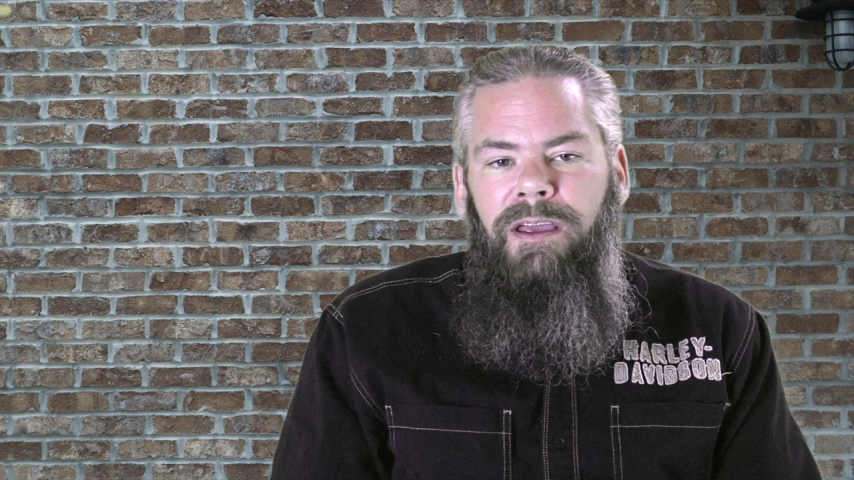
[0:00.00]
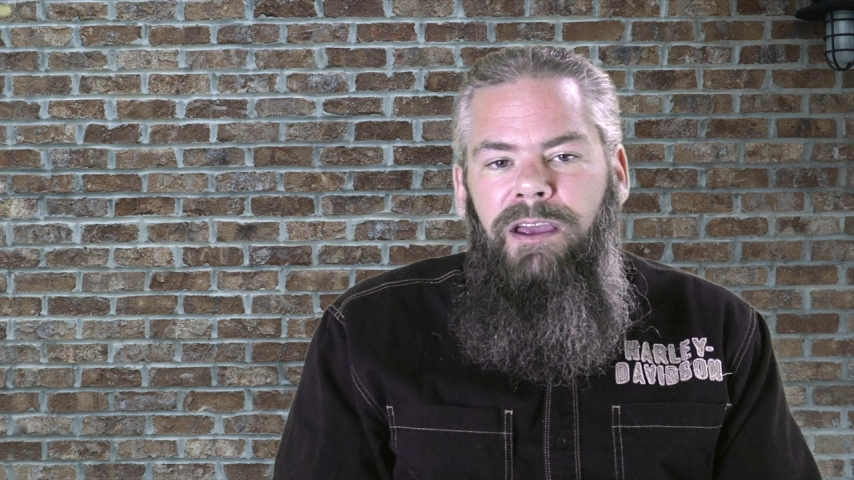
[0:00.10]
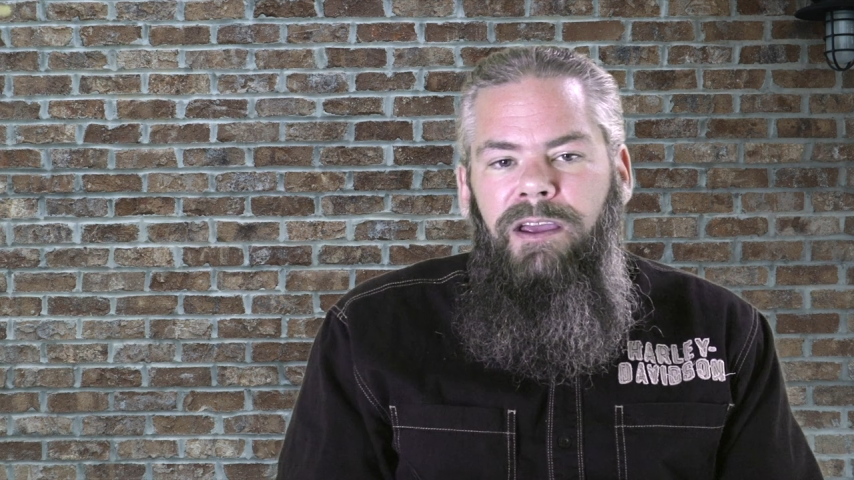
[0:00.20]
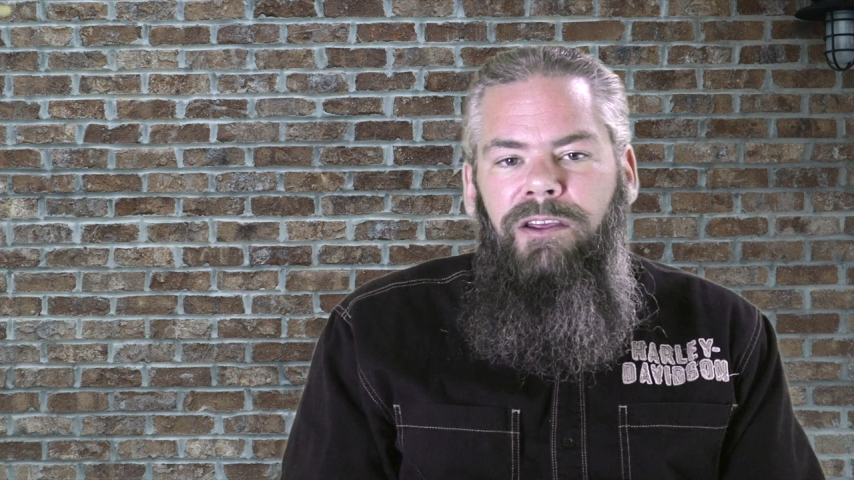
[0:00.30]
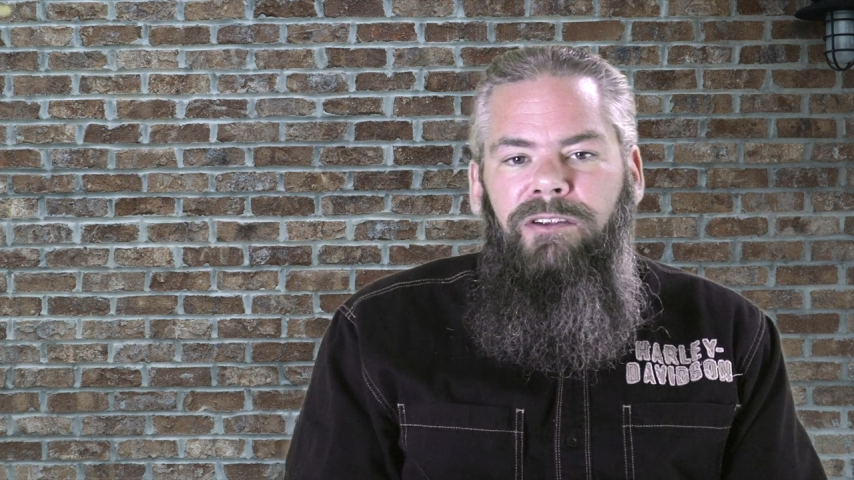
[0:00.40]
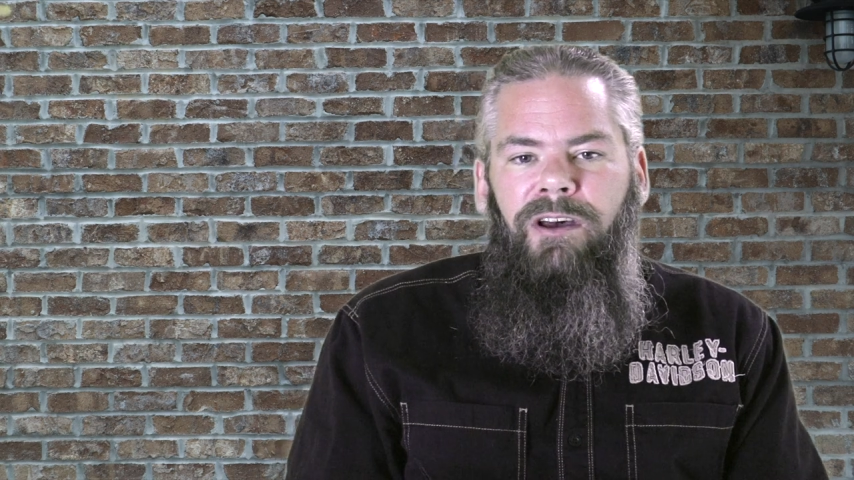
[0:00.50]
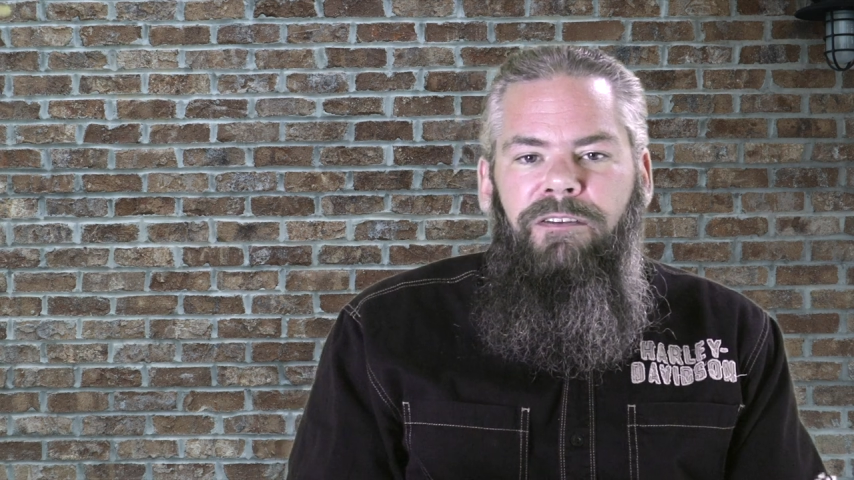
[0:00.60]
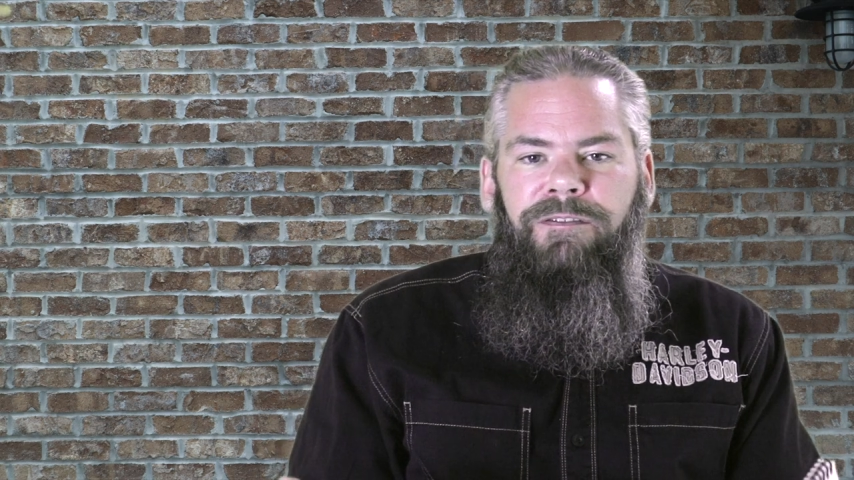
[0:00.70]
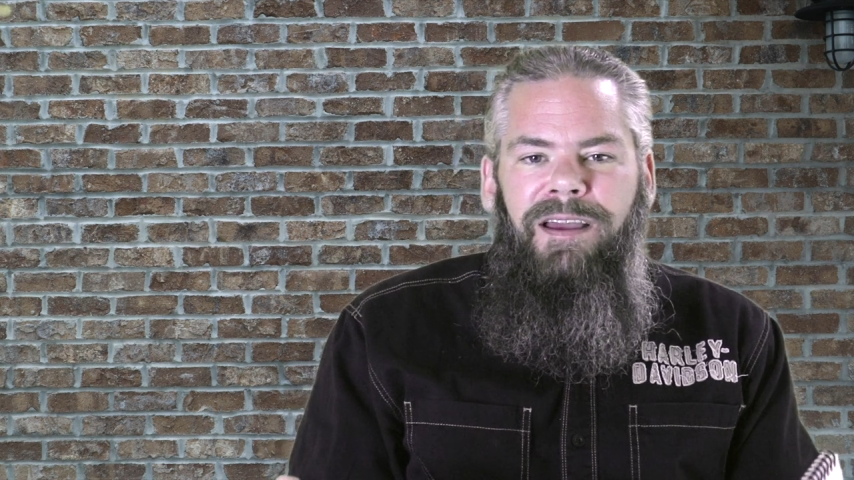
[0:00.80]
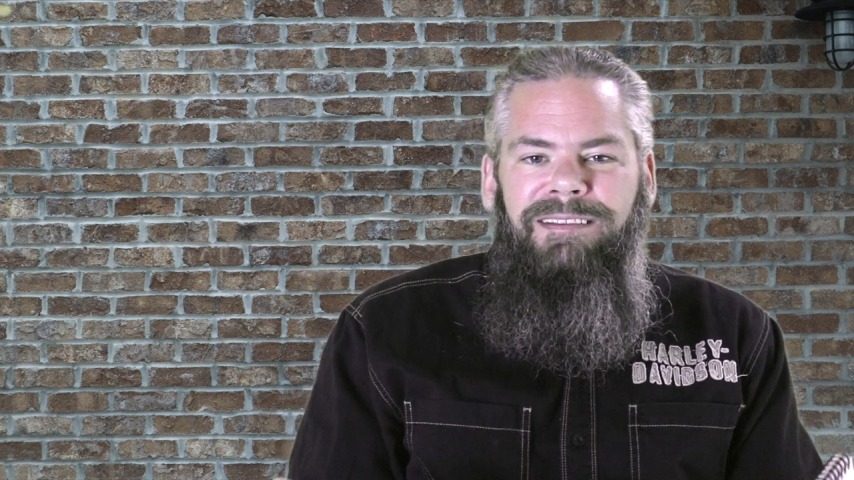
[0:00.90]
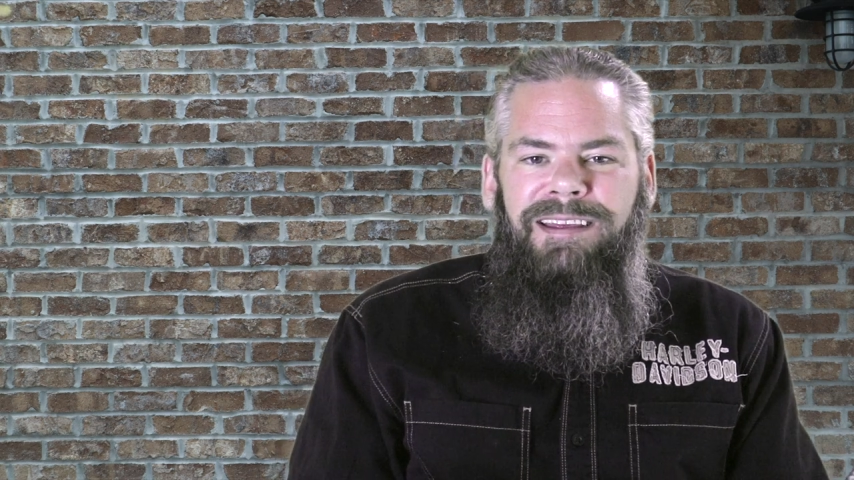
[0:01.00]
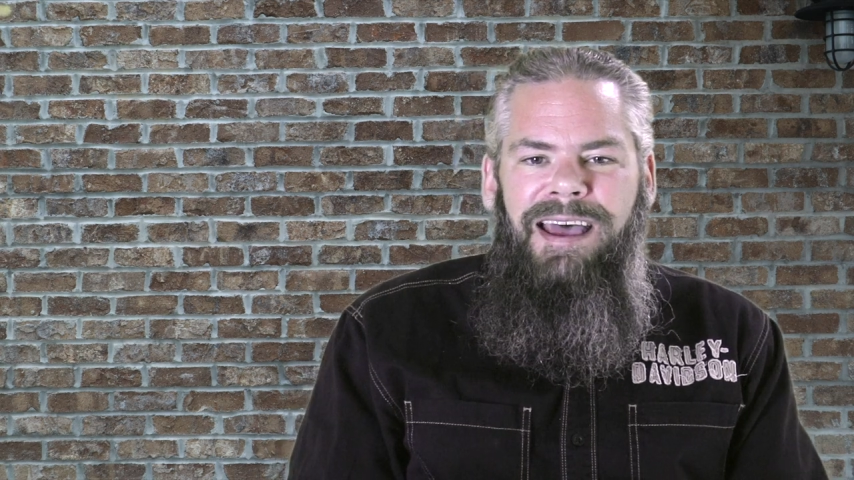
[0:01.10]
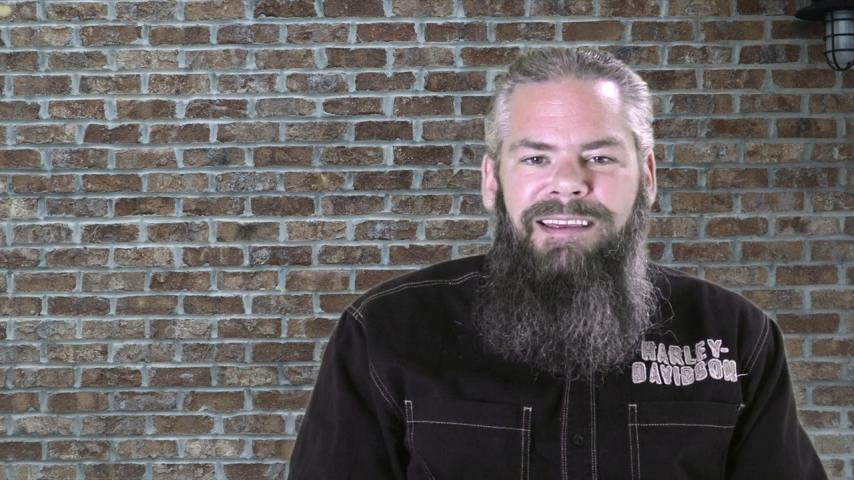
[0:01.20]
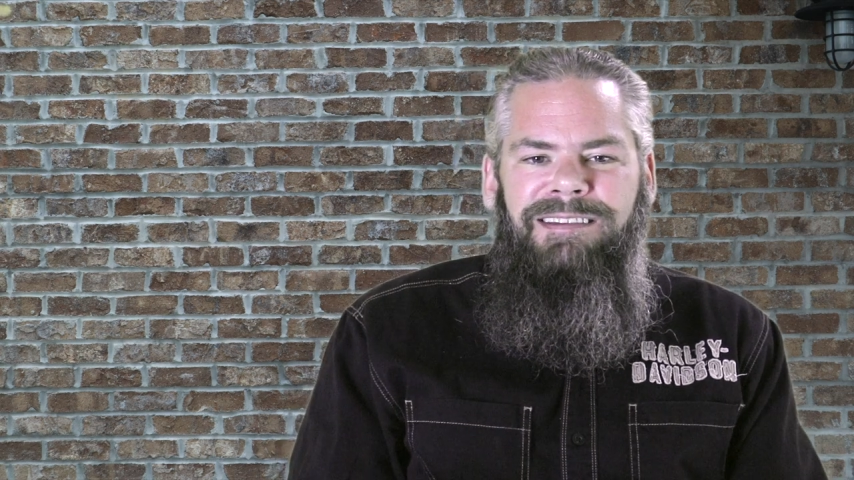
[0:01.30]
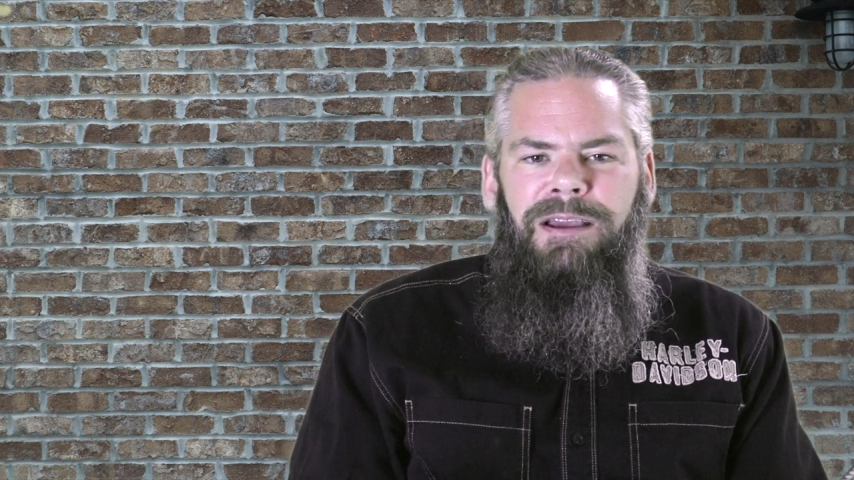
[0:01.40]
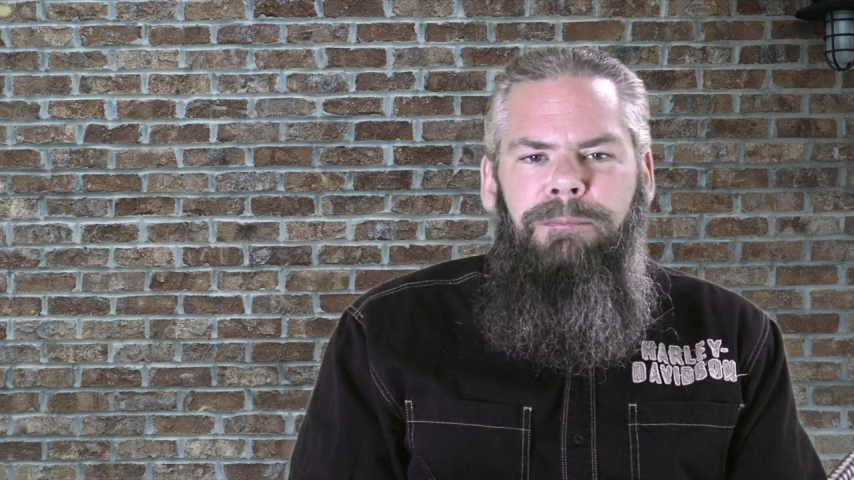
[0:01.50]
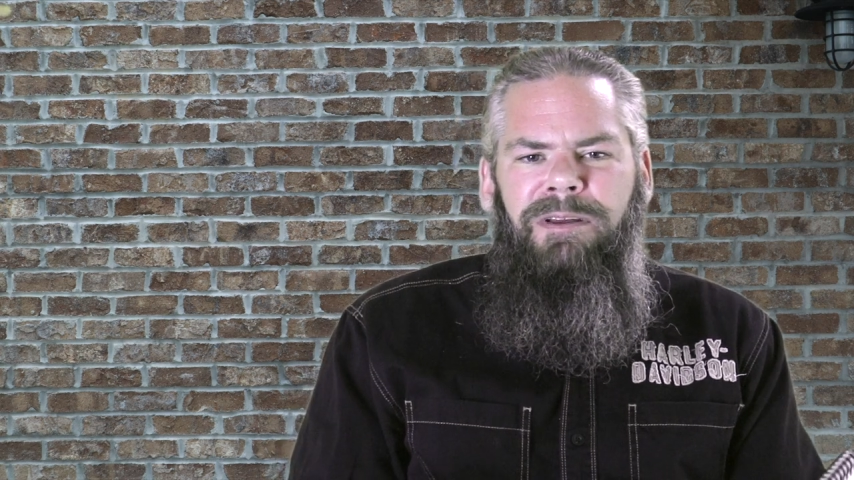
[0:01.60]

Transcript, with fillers: is a fantastic